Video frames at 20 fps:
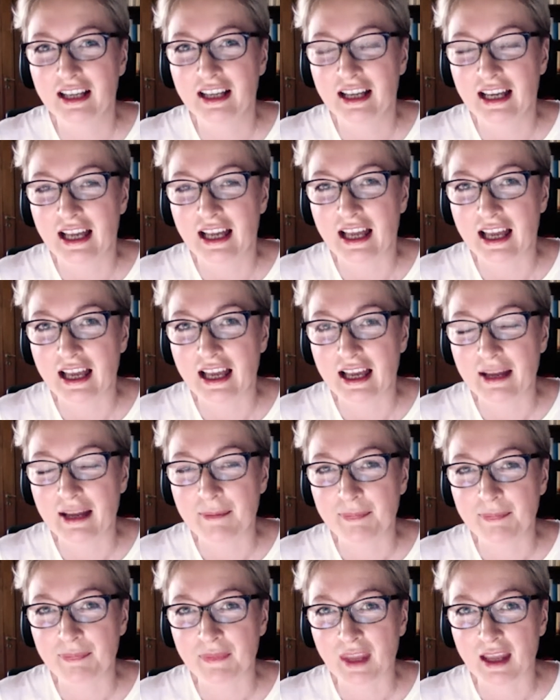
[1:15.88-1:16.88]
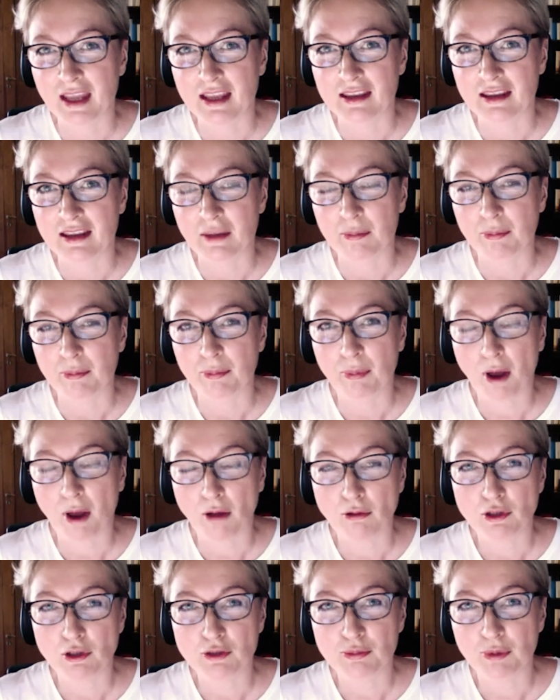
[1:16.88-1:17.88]
And the
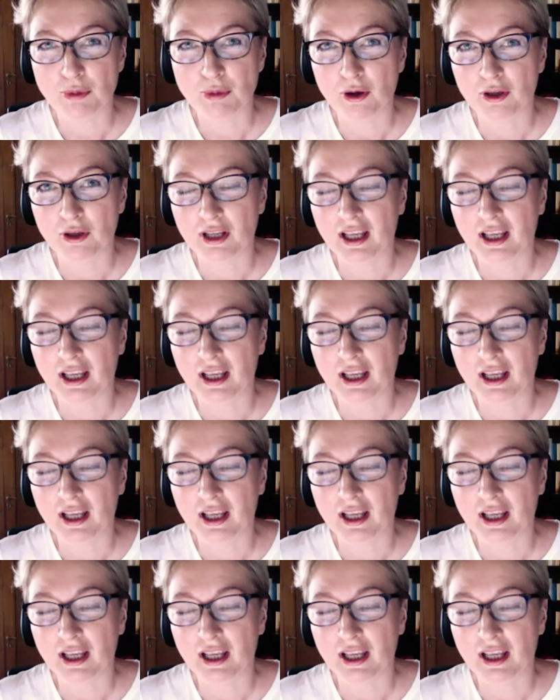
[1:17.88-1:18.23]
Polish book